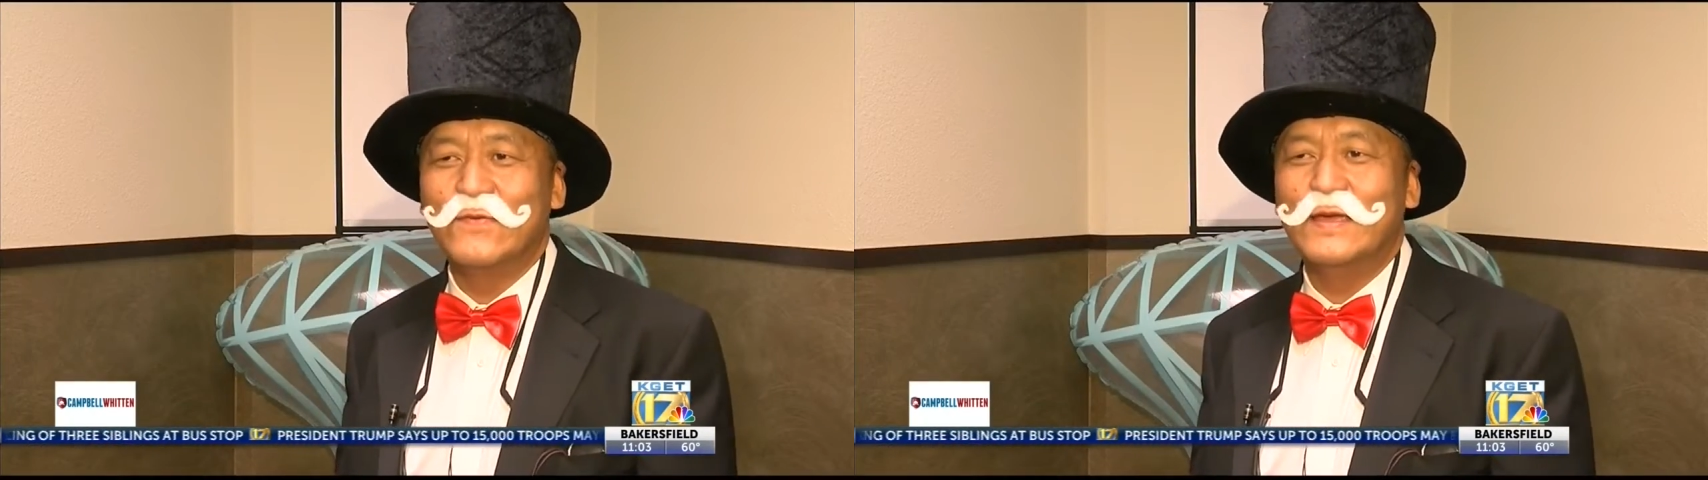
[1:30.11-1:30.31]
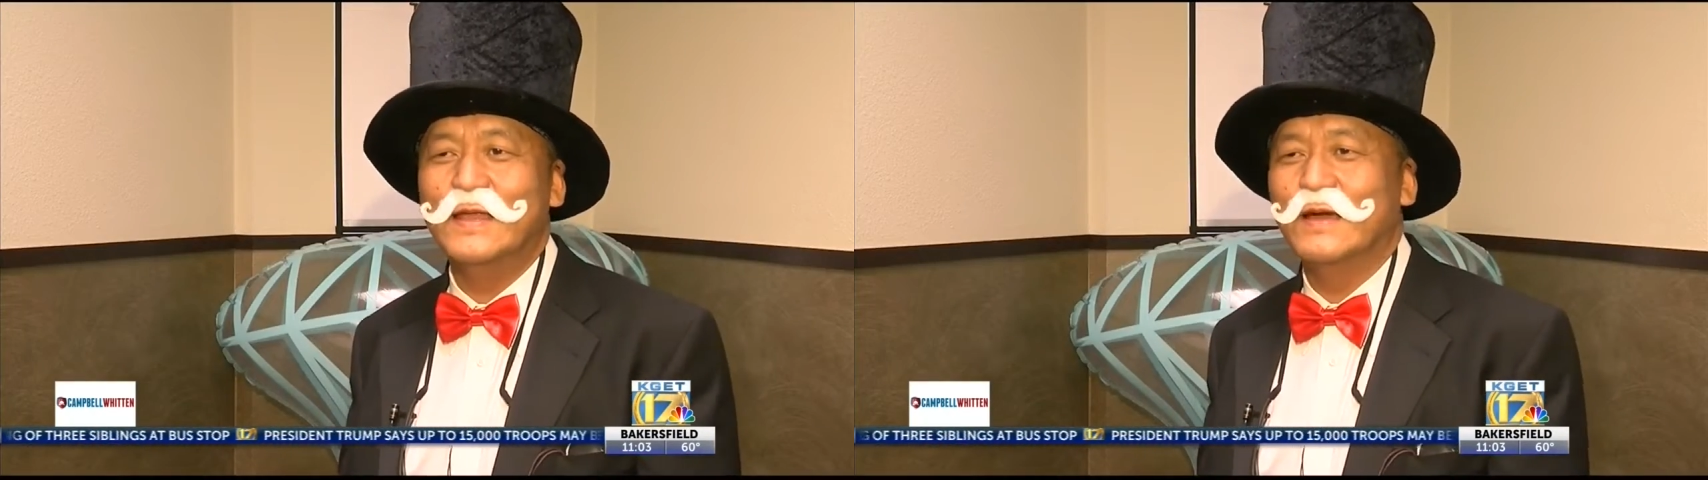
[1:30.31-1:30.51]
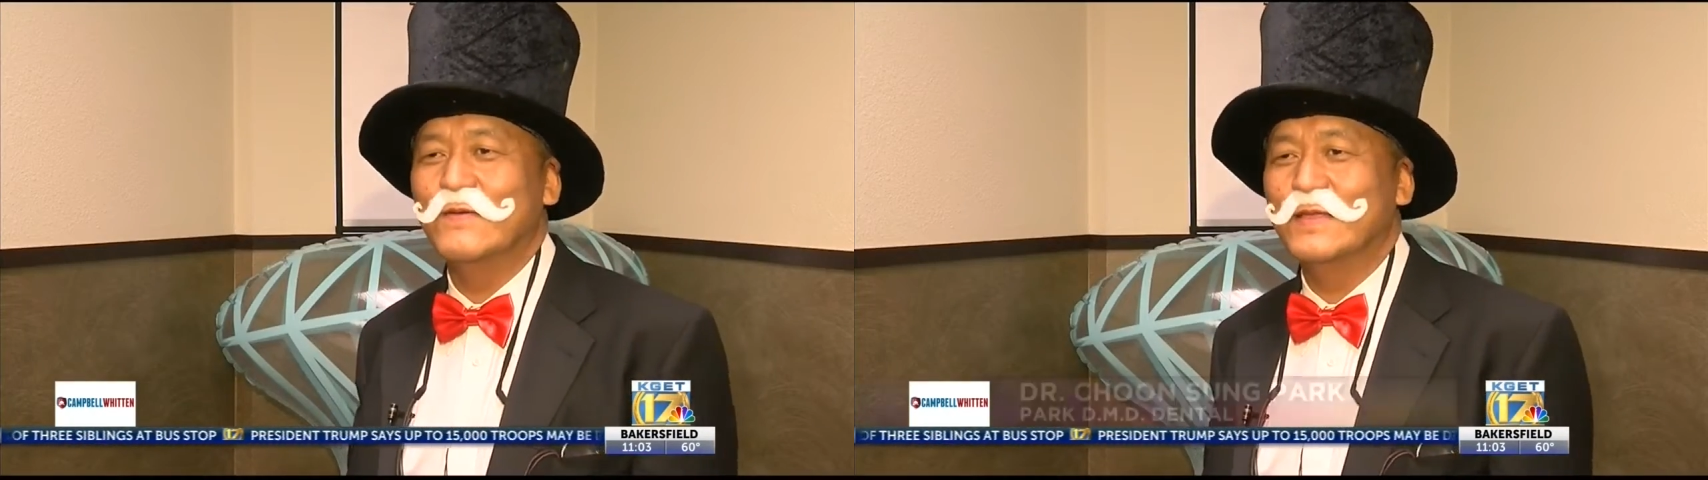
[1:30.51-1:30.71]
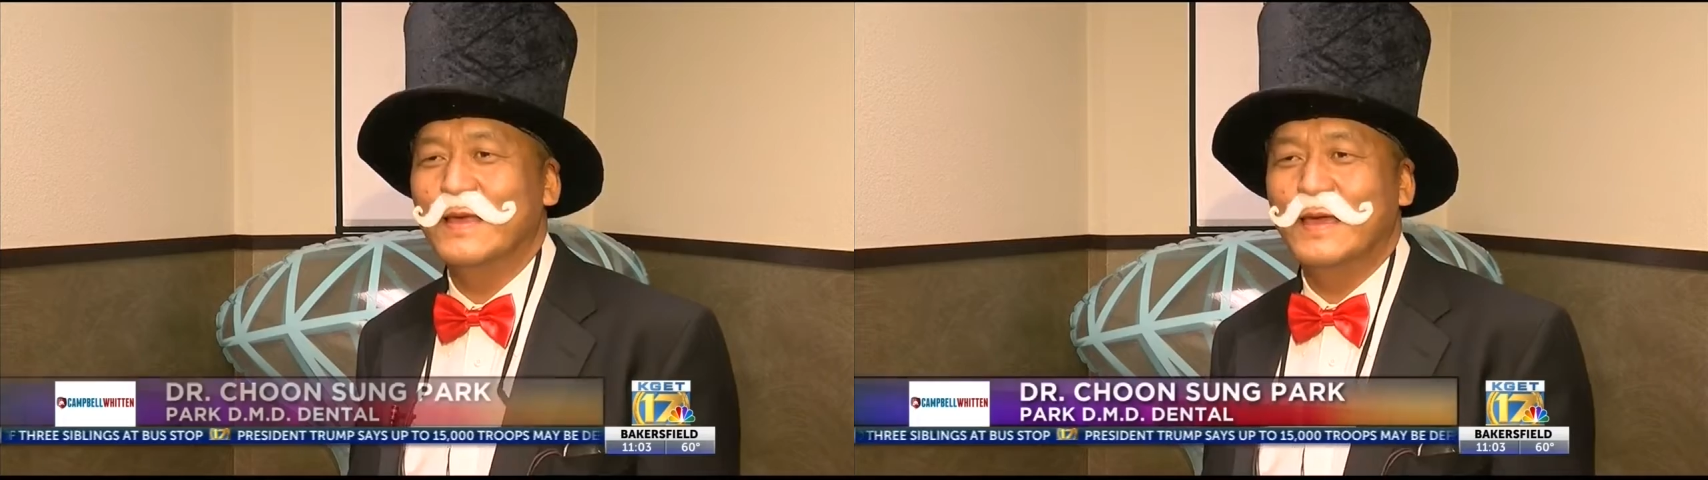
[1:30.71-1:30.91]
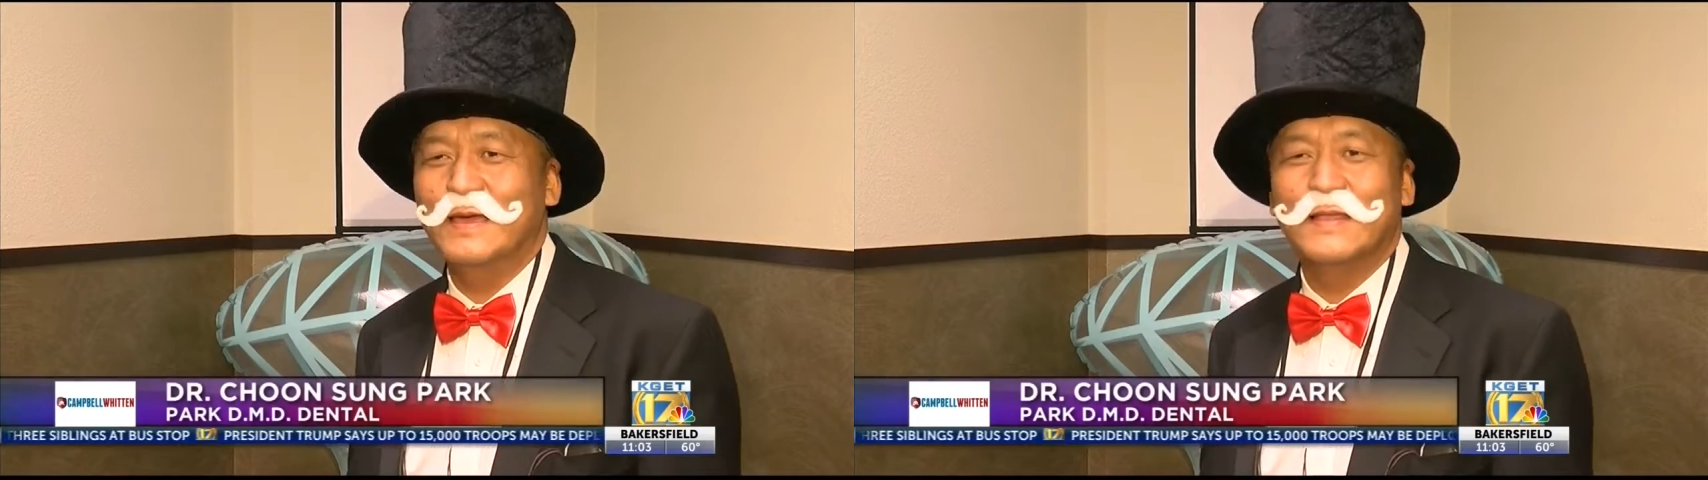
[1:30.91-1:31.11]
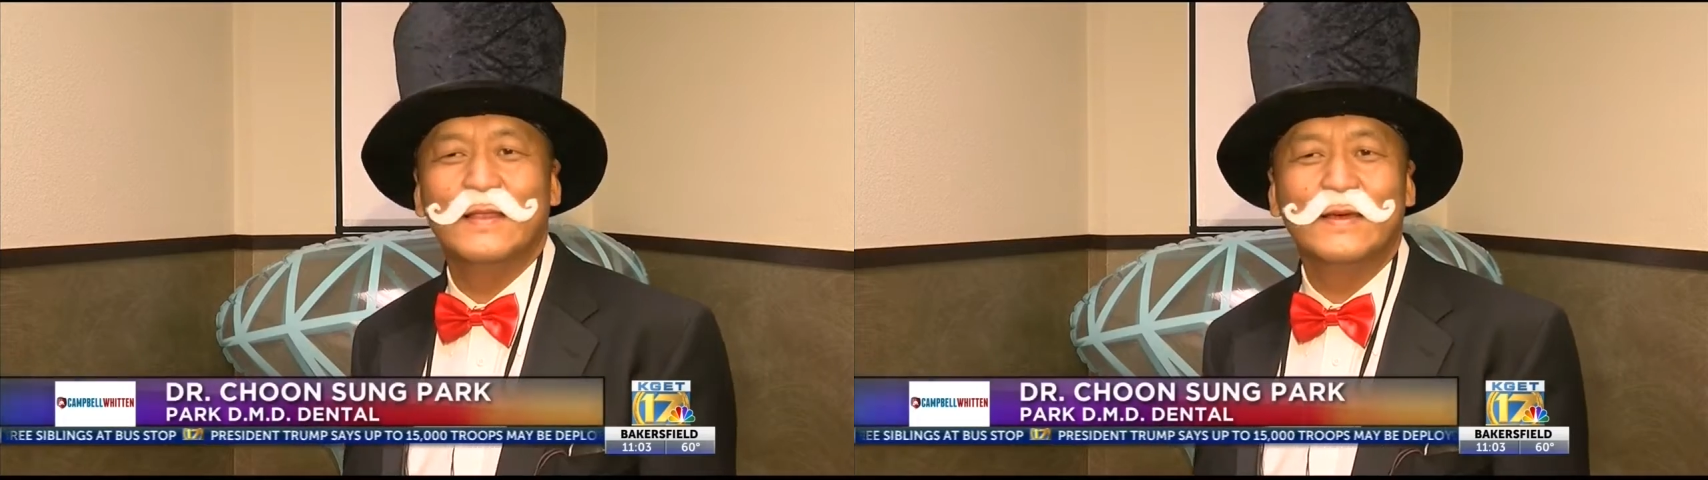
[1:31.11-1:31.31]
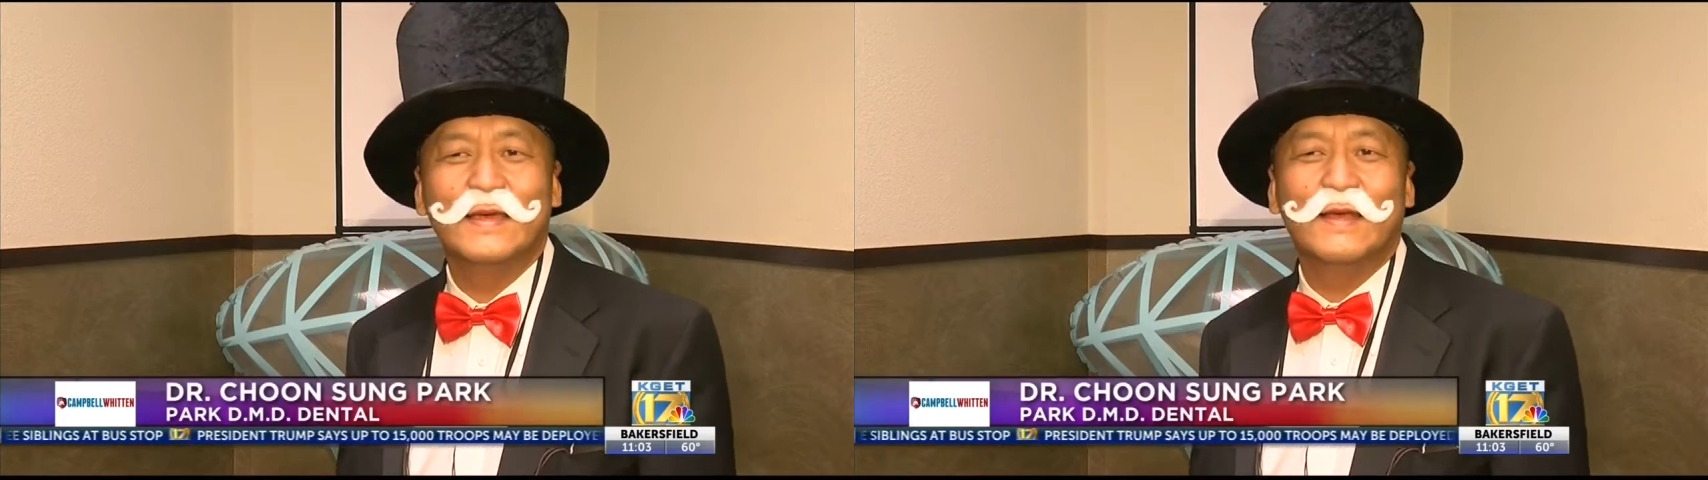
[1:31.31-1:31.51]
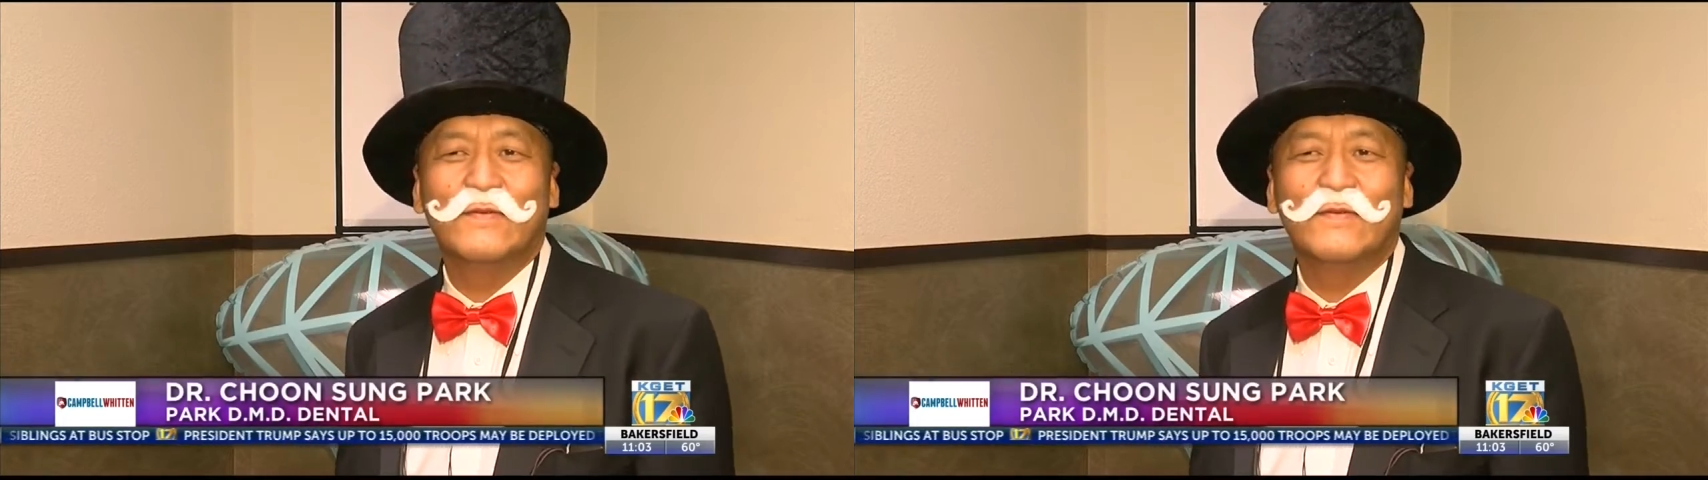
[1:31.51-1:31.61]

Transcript: read everything and look at